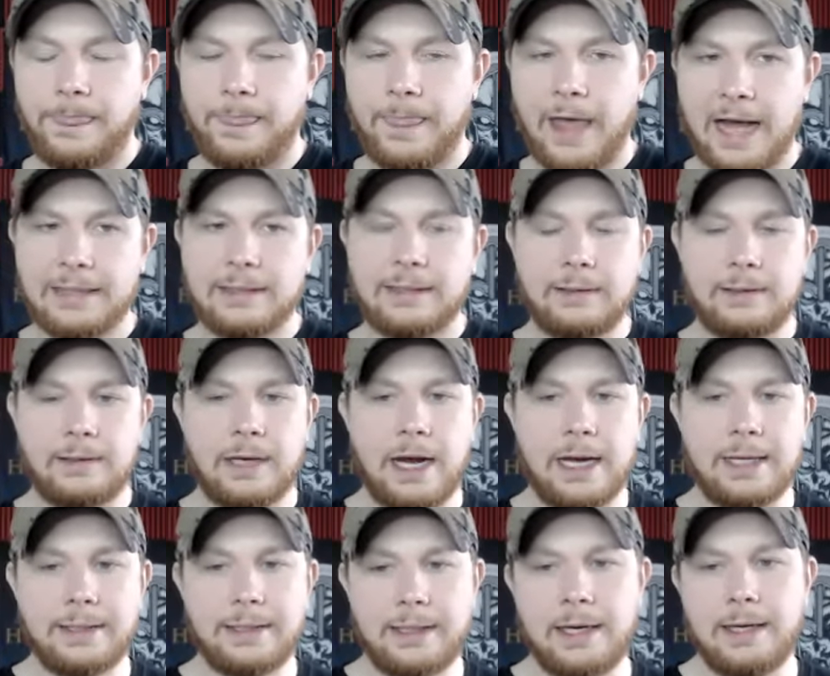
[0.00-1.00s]
That's
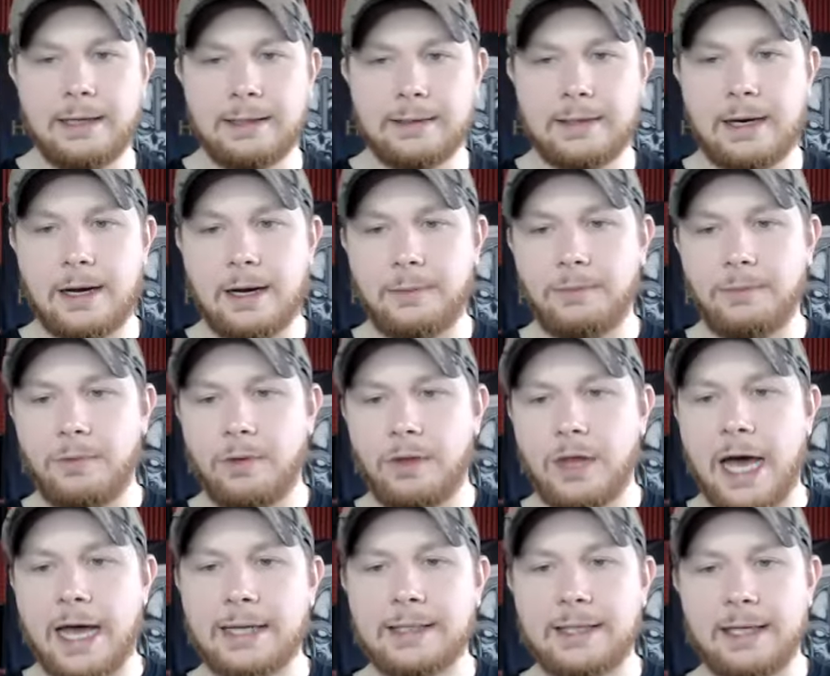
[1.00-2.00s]
Einsteinian time.
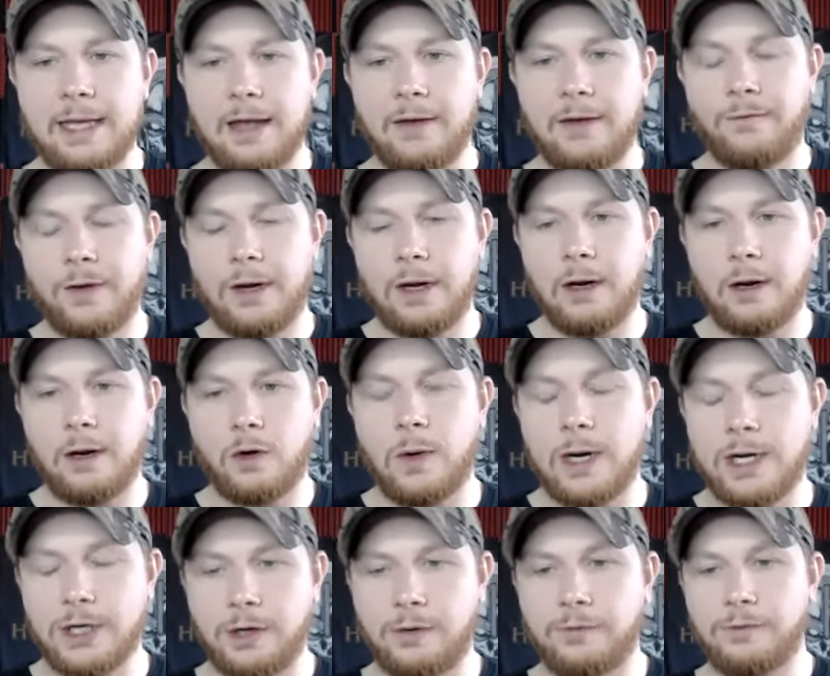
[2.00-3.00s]
That is the infinite
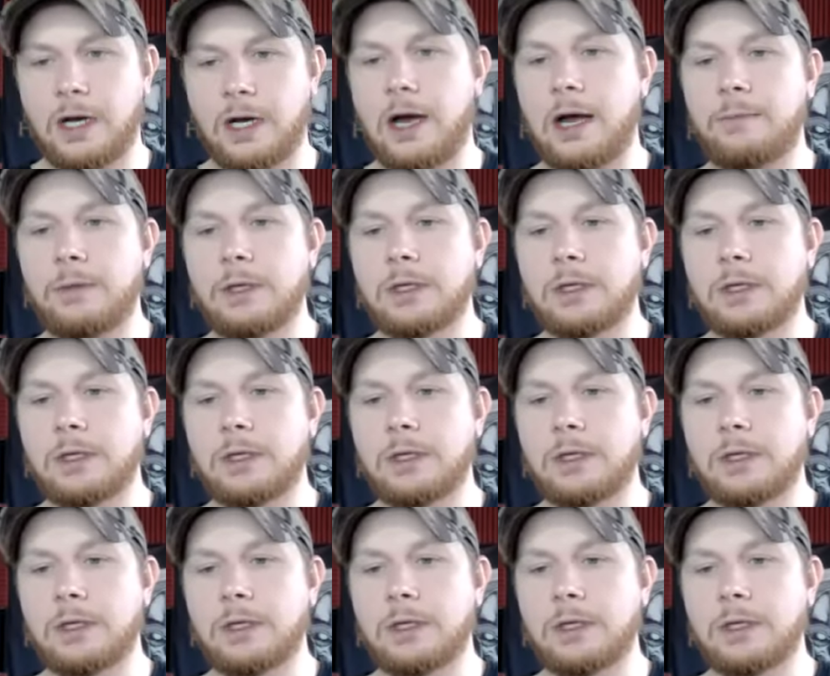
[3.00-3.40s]
equation of time.